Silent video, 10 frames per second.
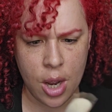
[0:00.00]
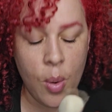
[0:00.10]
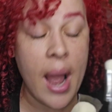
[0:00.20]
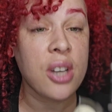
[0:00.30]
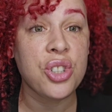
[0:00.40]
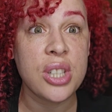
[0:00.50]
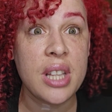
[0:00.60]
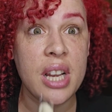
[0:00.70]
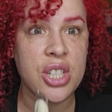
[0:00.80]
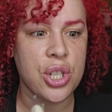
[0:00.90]
Oh, actually
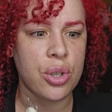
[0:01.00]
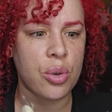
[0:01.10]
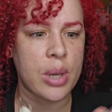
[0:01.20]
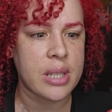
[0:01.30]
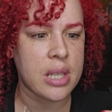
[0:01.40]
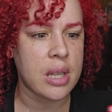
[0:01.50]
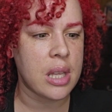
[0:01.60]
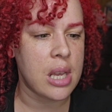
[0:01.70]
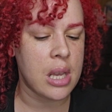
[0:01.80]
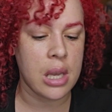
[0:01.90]
they do. It's in
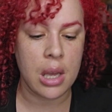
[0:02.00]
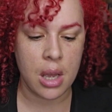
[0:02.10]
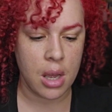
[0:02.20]
the